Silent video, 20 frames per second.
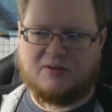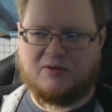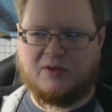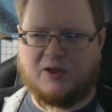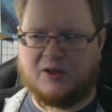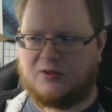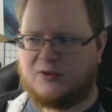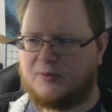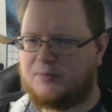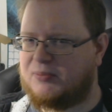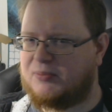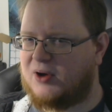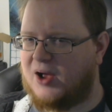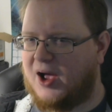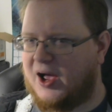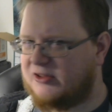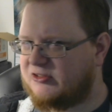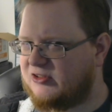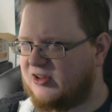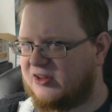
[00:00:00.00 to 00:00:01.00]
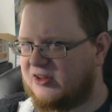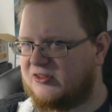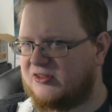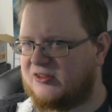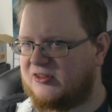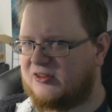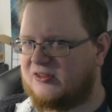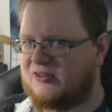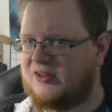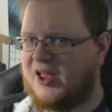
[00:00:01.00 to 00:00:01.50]
Like, the
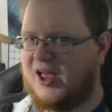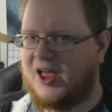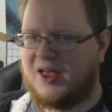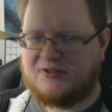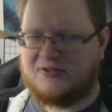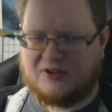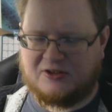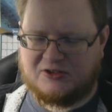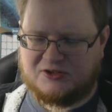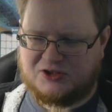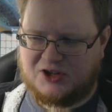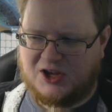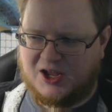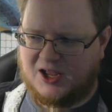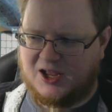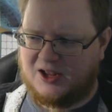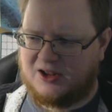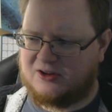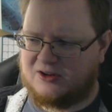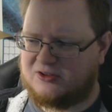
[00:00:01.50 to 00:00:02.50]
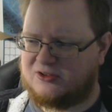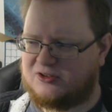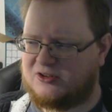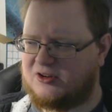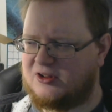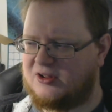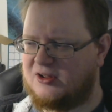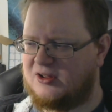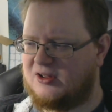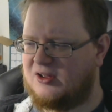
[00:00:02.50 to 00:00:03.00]
process hasn't changed.
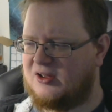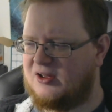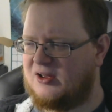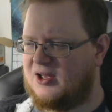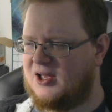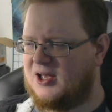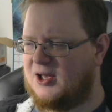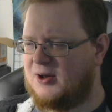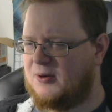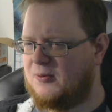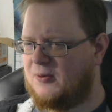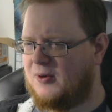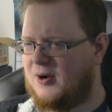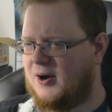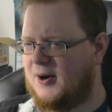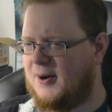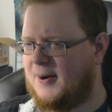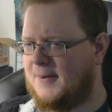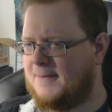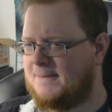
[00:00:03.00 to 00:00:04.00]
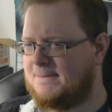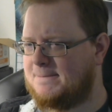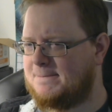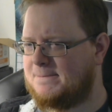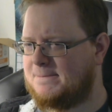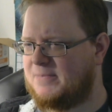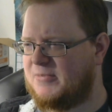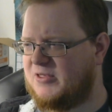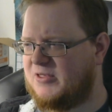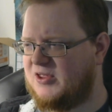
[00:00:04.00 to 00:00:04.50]

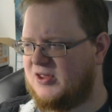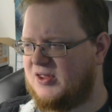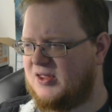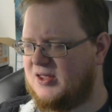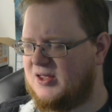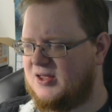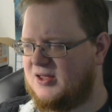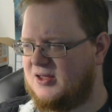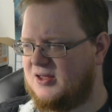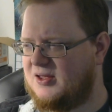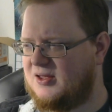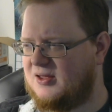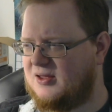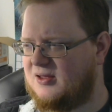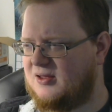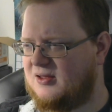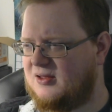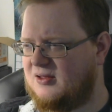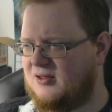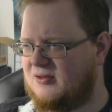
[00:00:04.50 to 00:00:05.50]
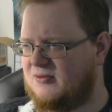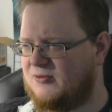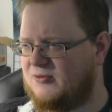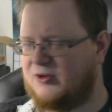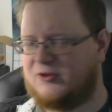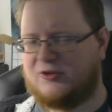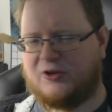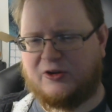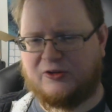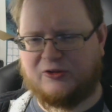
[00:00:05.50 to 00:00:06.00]
The
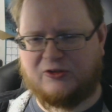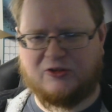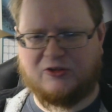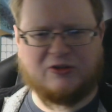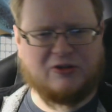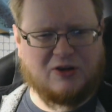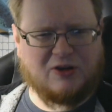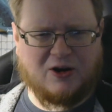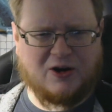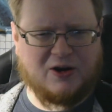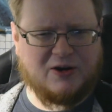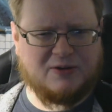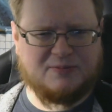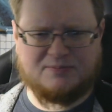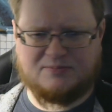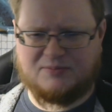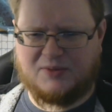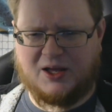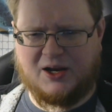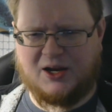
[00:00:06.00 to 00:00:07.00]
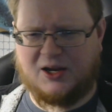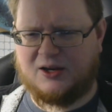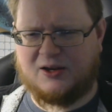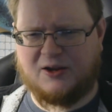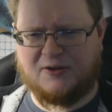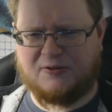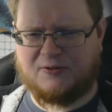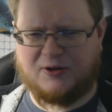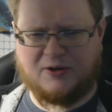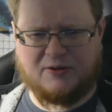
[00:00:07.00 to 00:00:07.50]
results aren't any
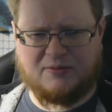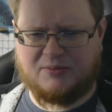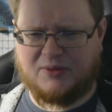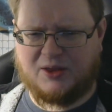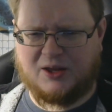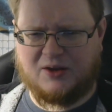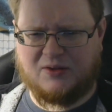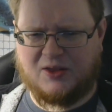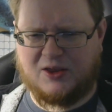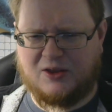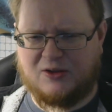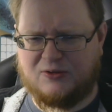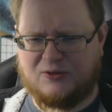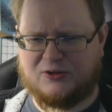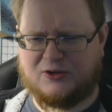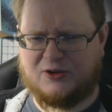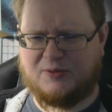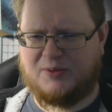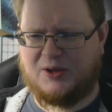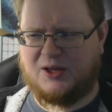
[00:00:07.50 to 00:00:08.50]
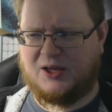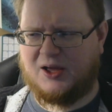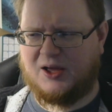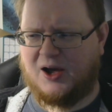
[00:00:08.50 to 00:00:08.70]
different than they used to be.